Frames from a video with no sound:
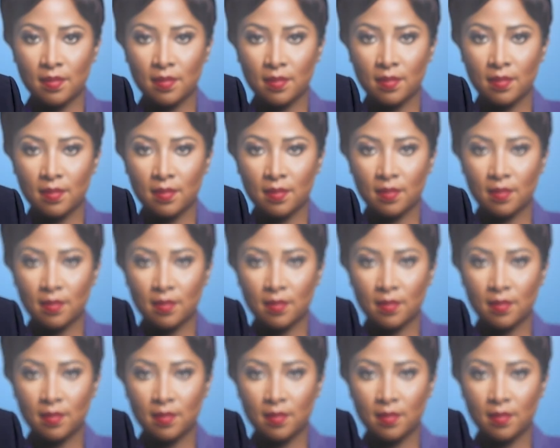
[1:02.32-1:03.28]

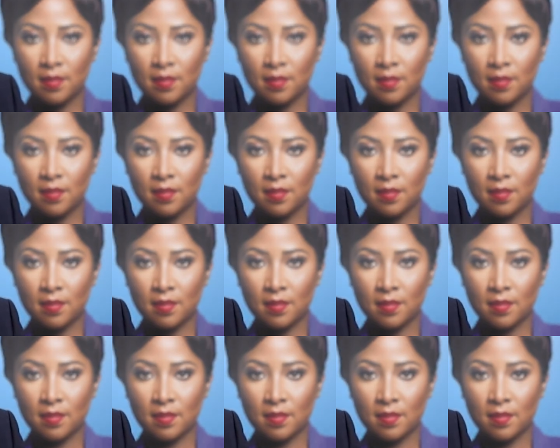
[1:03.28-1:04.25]

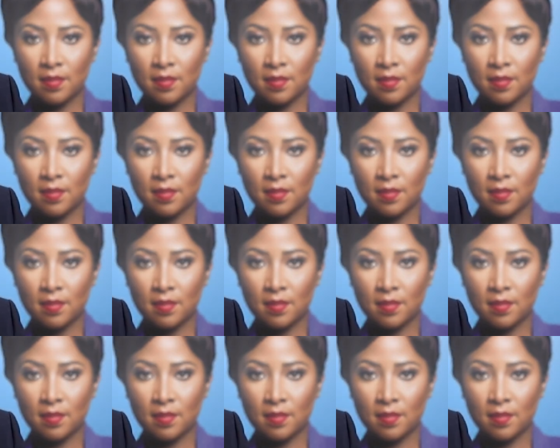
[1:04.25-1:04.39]
The person shown says nothing.